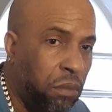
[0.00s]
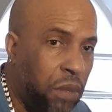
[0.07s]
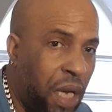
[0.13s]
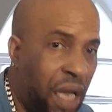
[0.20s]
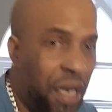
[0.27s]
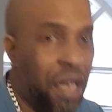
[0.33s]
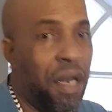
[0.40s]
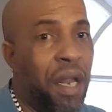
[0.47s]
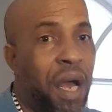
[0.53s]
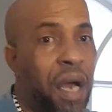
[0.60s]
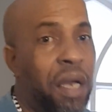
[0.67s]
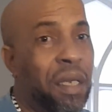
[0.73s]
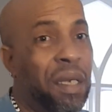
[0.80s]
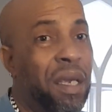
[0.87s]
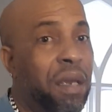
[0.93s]
and
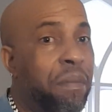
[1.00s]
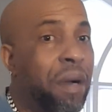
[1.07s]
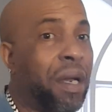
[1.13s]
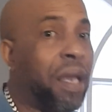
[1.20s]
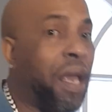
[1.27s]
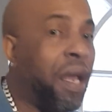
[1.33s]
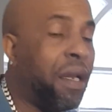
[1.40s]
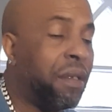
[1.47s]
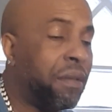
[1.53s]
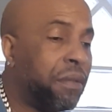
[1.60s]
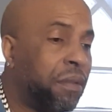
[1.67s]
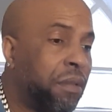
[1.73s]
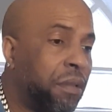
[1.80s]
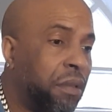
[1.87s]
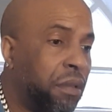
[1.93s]
then give him again.
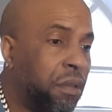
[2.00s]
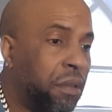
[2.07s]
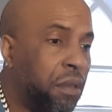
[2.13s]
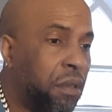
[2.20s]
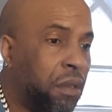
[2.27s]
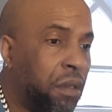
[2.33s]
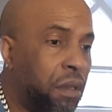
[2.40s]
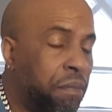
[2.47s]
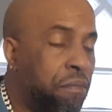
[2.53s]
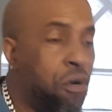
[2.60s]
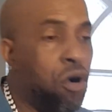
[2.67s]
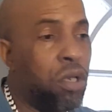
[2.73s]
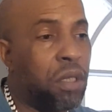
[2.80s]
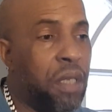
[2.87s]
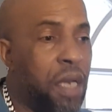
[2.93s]

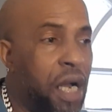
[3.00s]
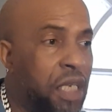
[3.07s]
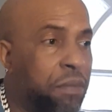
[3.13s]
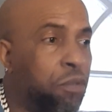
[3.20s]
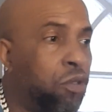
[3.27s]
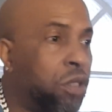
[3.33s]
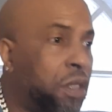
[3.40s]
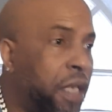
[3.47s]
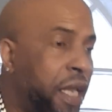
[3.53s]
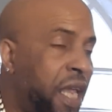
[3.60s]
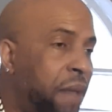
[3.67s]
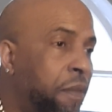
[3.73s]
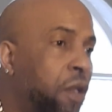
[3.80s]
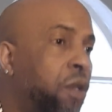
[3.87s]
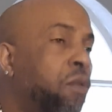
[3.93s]
But as Buju said, he
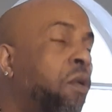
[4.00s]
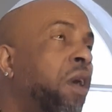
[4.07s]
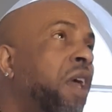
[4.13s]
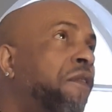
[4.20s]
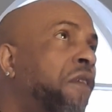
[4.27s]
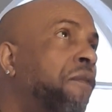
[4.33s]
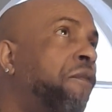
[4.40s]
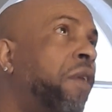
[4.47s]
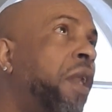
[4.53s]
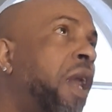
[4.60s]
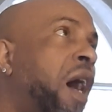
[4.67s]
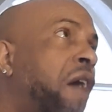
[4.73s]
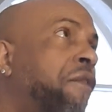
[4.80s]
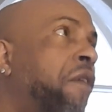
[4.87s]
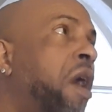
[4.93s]
don't know if him feel
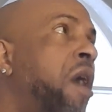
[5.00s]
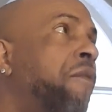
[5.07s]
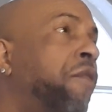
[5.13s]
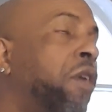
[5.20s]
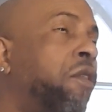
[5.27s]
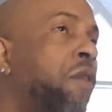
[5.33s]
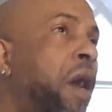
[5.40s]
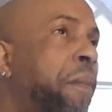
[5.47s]
laugh or if he cry.